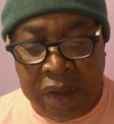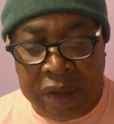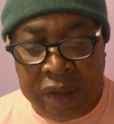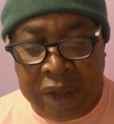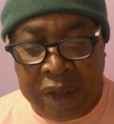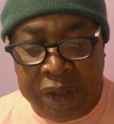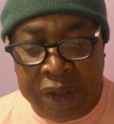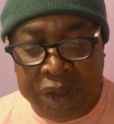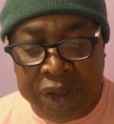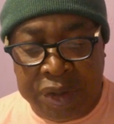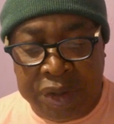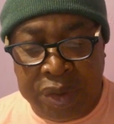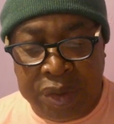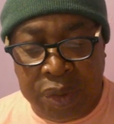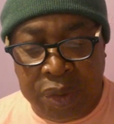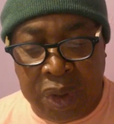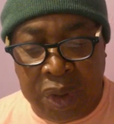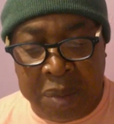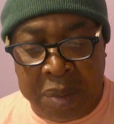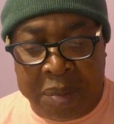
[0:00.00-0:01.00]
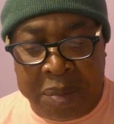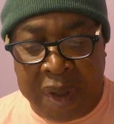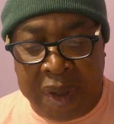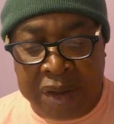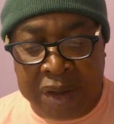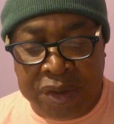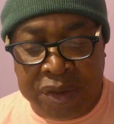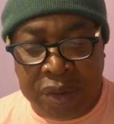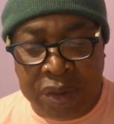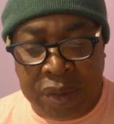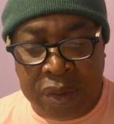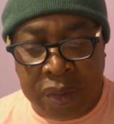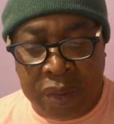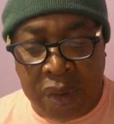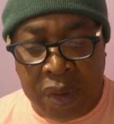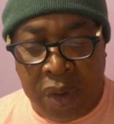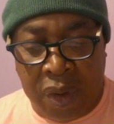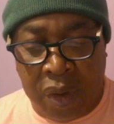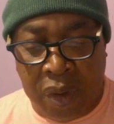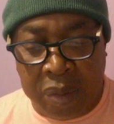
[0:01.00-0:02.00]
unlikely to impact
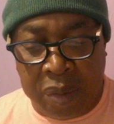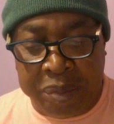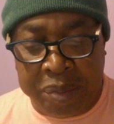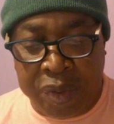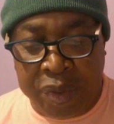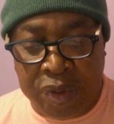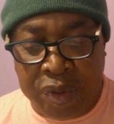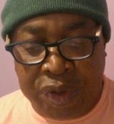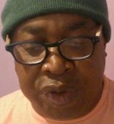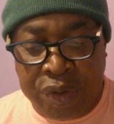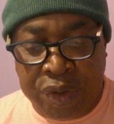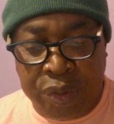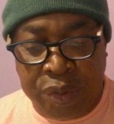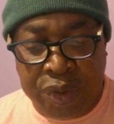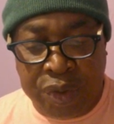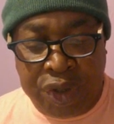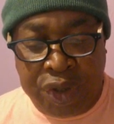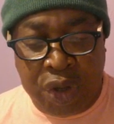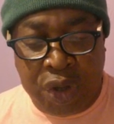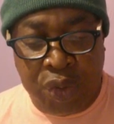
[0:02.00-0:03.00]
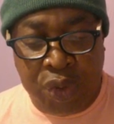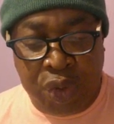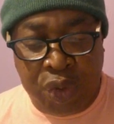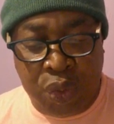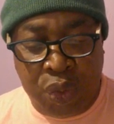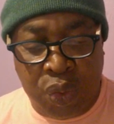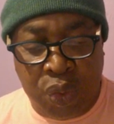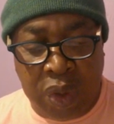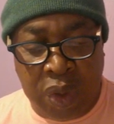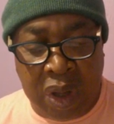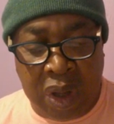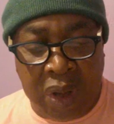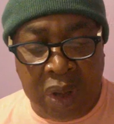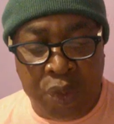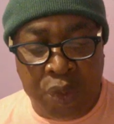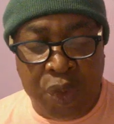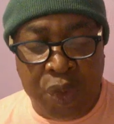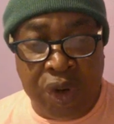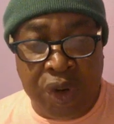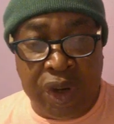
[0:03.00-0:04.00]
on personal, social
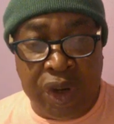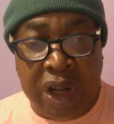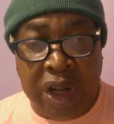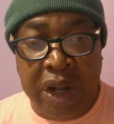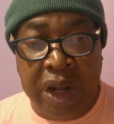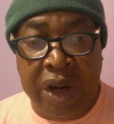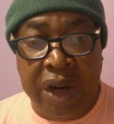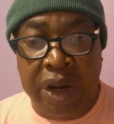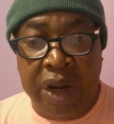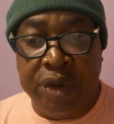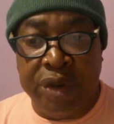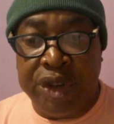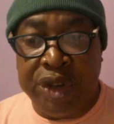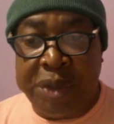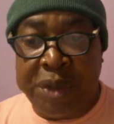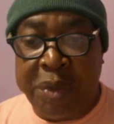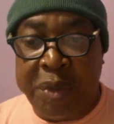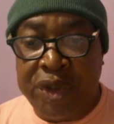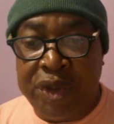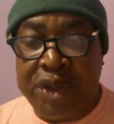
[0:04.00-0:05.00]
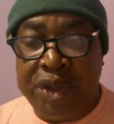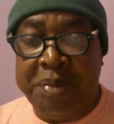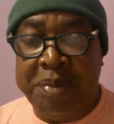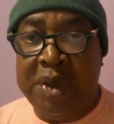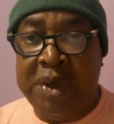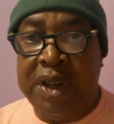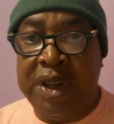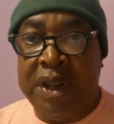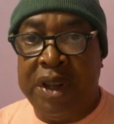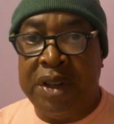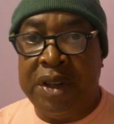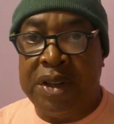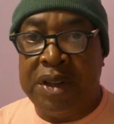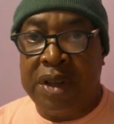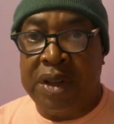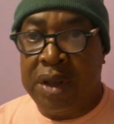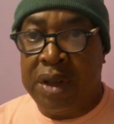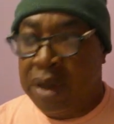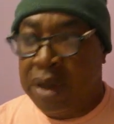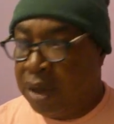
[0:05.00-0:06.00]
and work
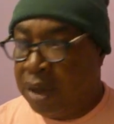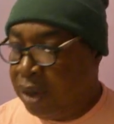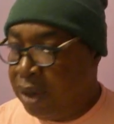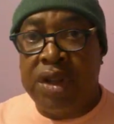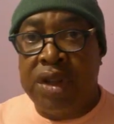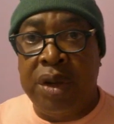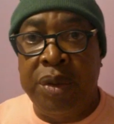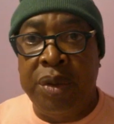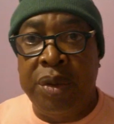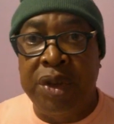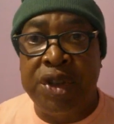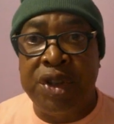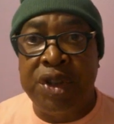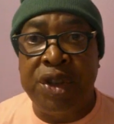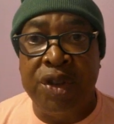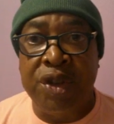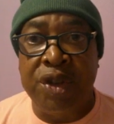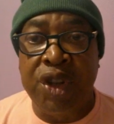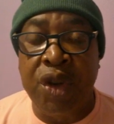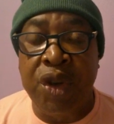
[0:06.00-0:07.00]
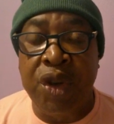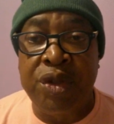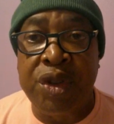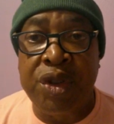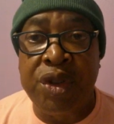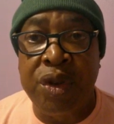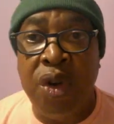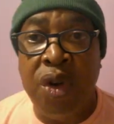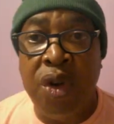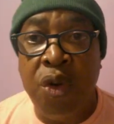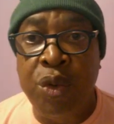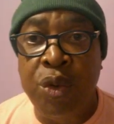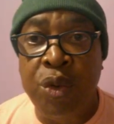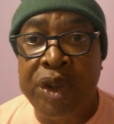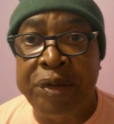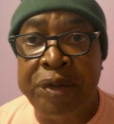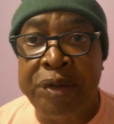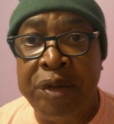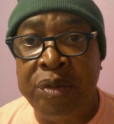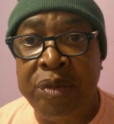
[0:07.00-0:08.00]
responsibilities. So they're starting to go into
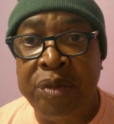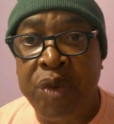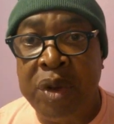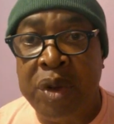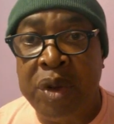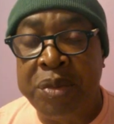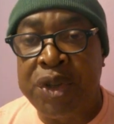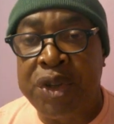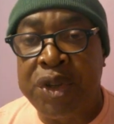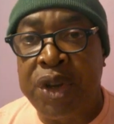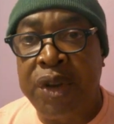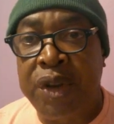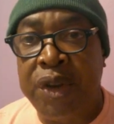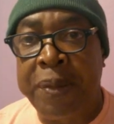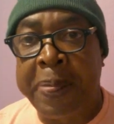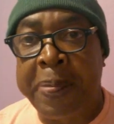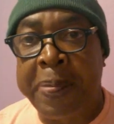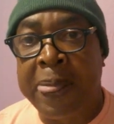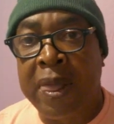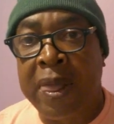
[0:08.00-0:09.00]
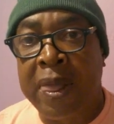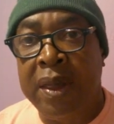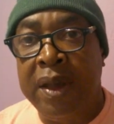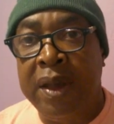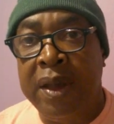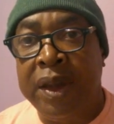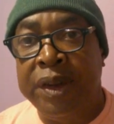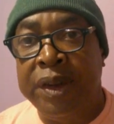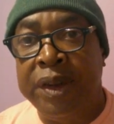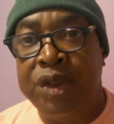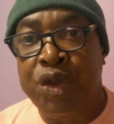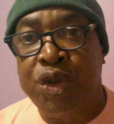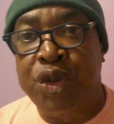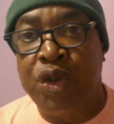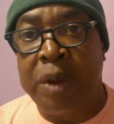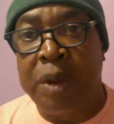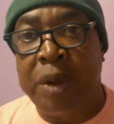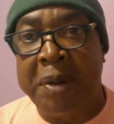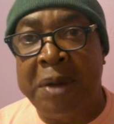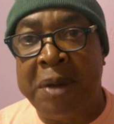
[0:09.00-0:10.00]
all different realms there. They're
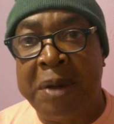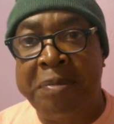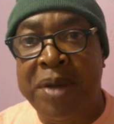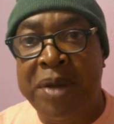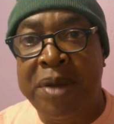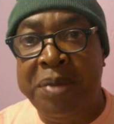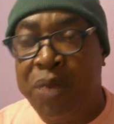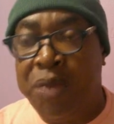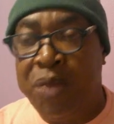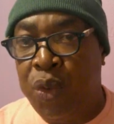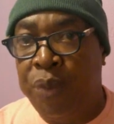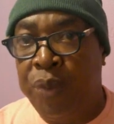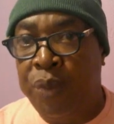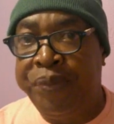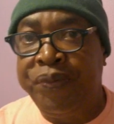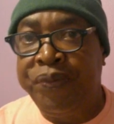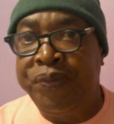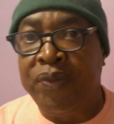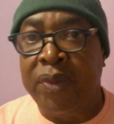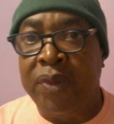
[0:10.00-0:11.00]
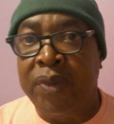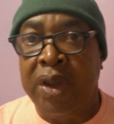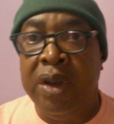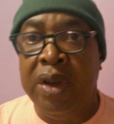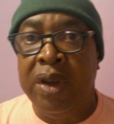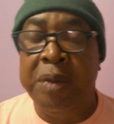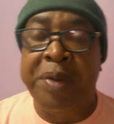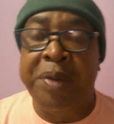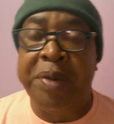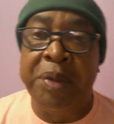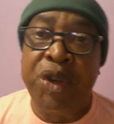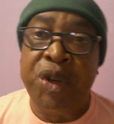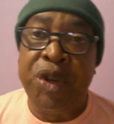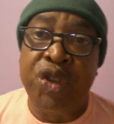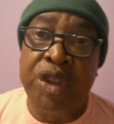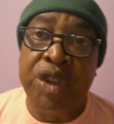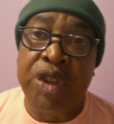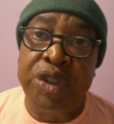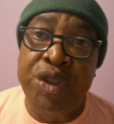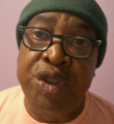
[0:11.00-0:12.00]
talking about people who probably
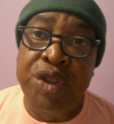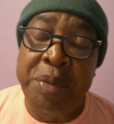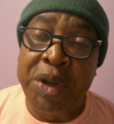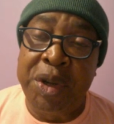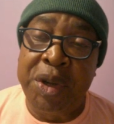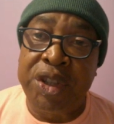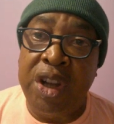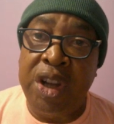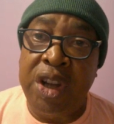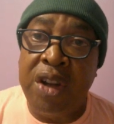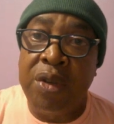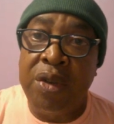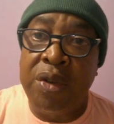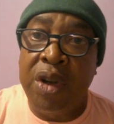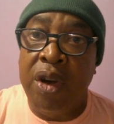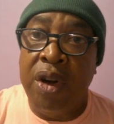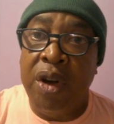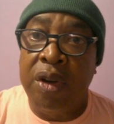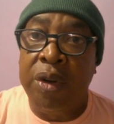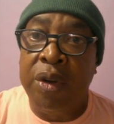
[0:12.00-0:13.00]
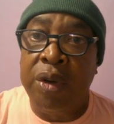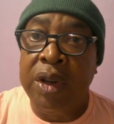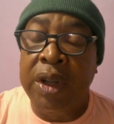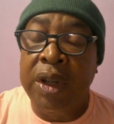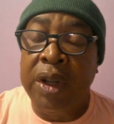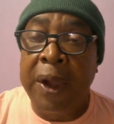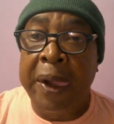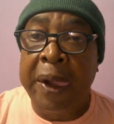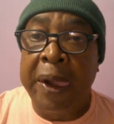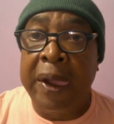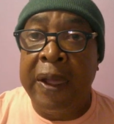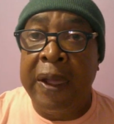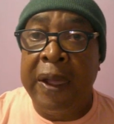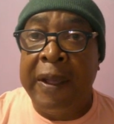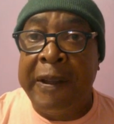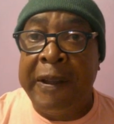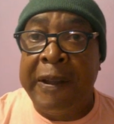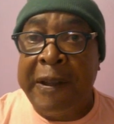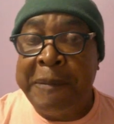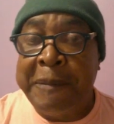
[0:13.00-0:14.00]
drink too much alcohol,
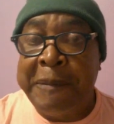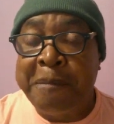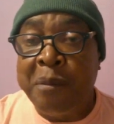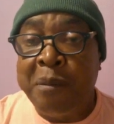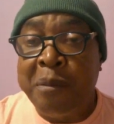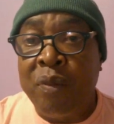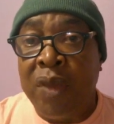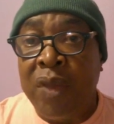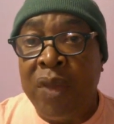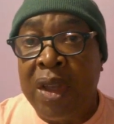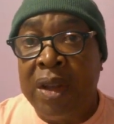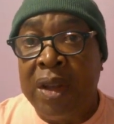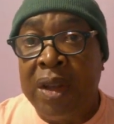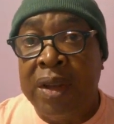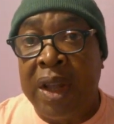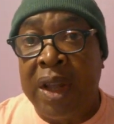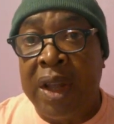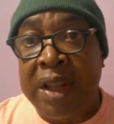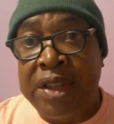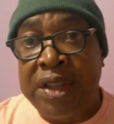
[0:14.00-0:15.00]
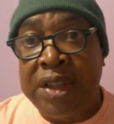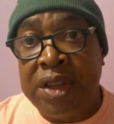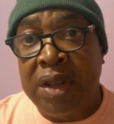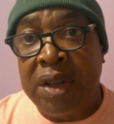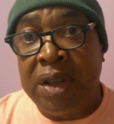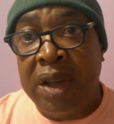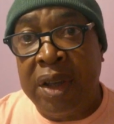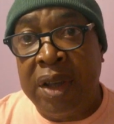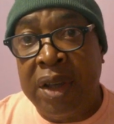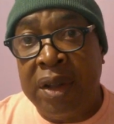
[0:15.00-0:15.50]
yeah, that